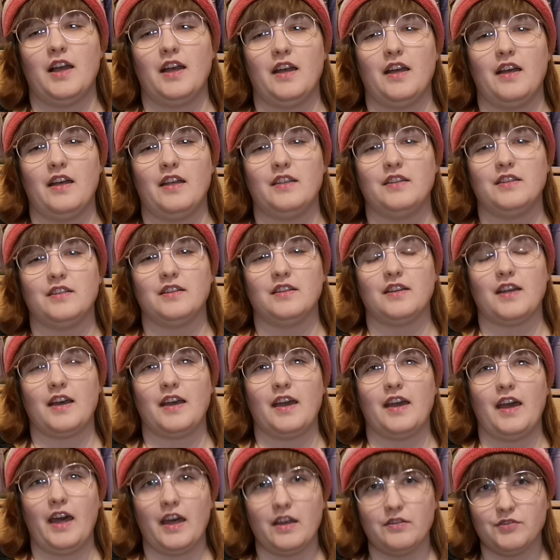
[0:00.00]
And
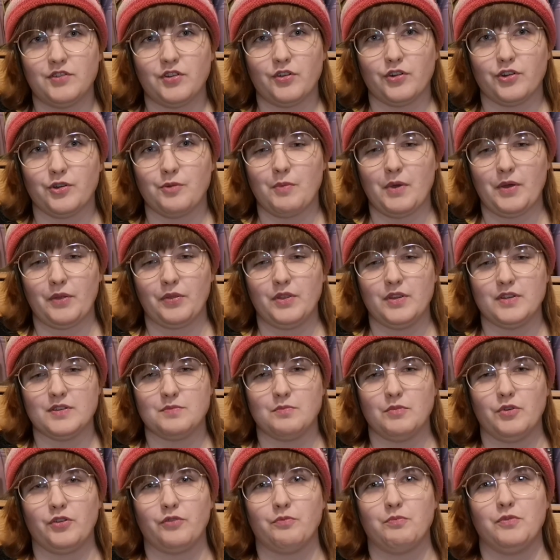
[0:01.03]
I have talked about this
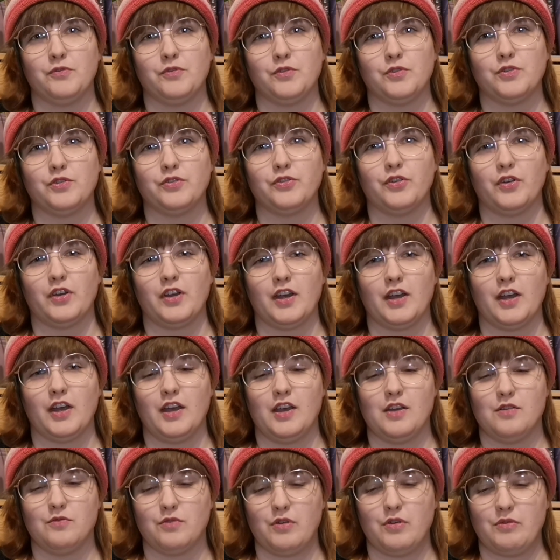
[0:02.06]
book before, so
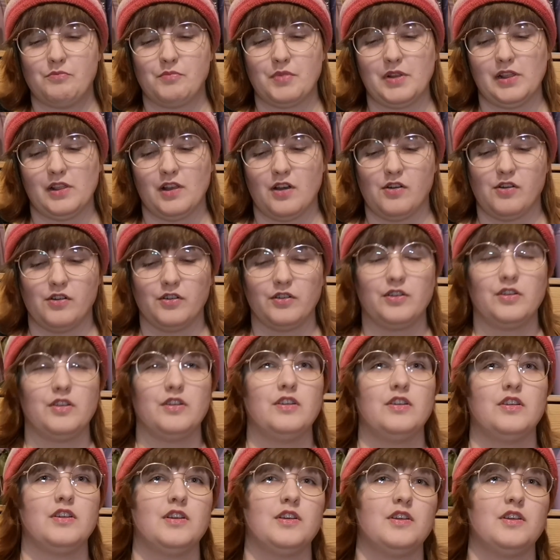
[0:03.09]
I won't be long,